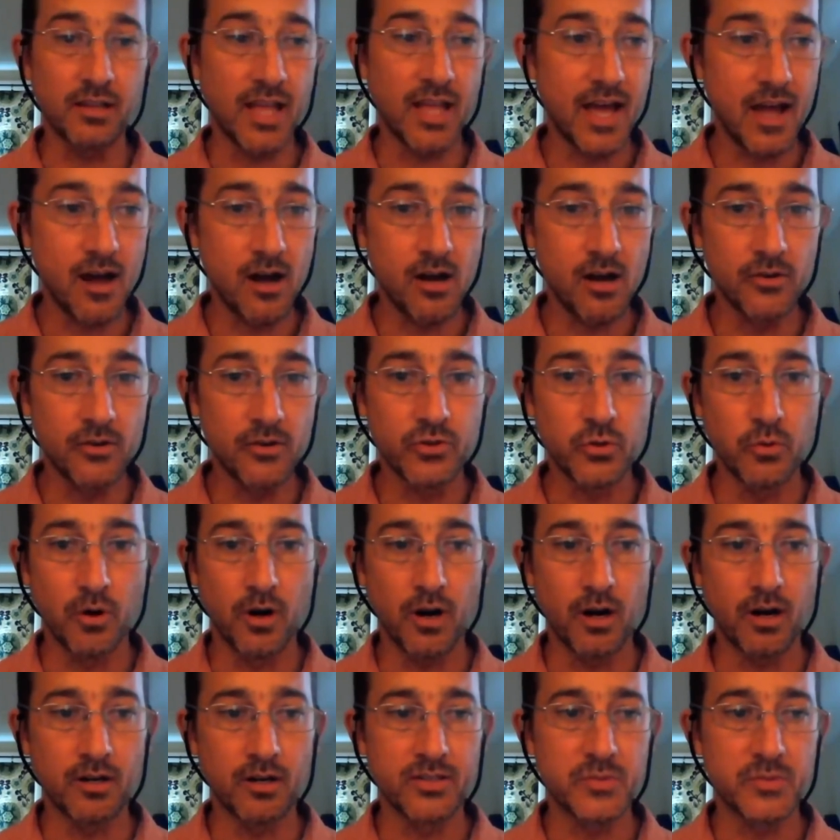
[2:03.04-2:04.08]
out loud
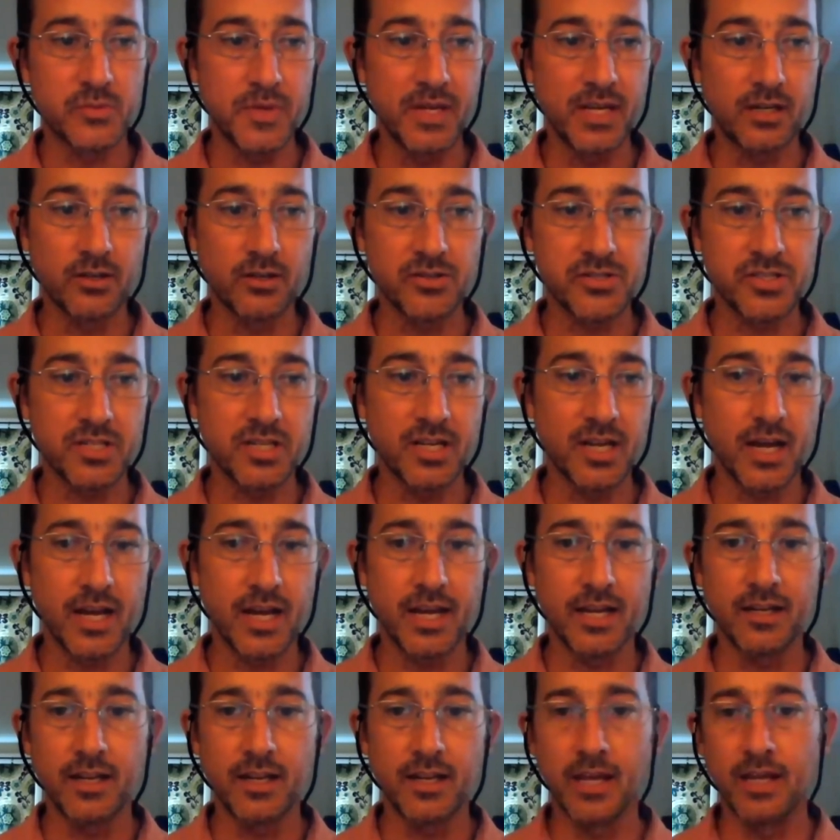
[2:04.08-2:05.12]
to our speakers
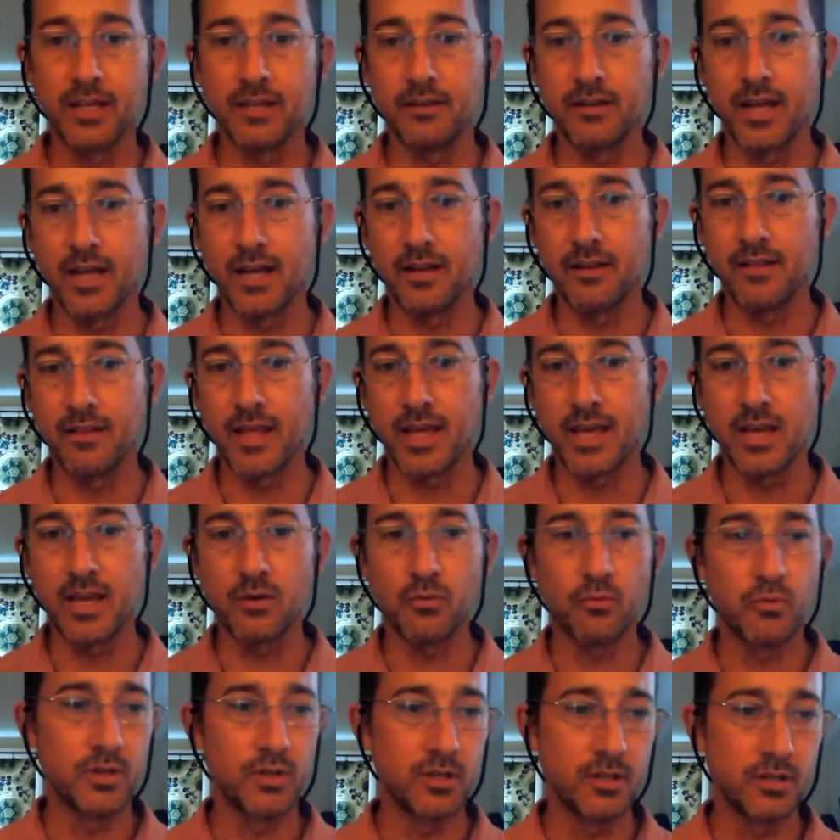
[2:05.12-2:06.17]
tonight and, and
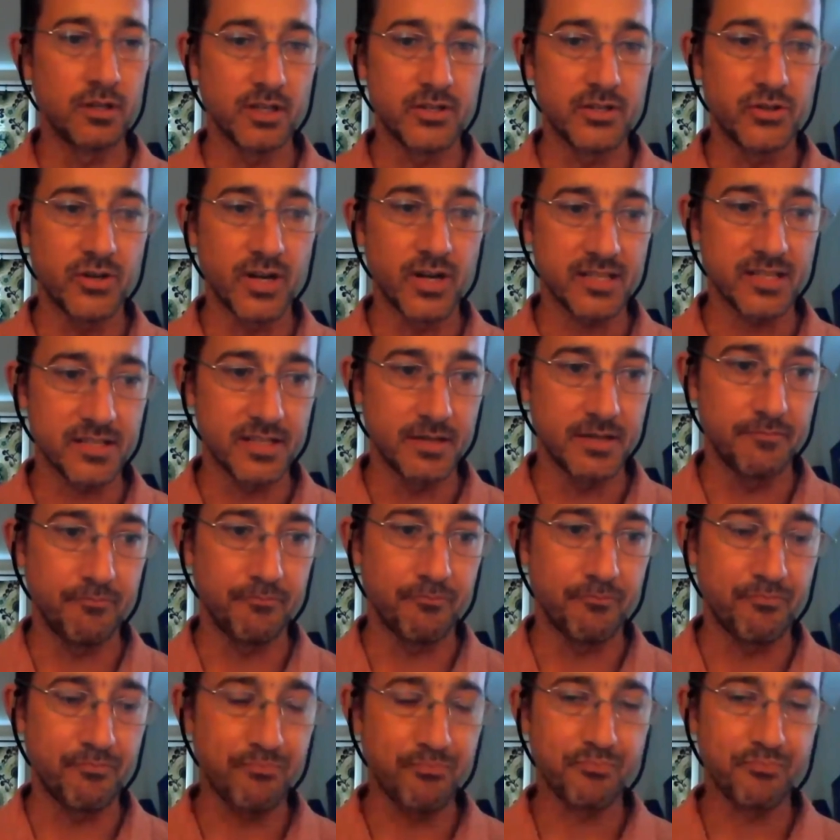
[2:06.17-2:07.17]
they will address them.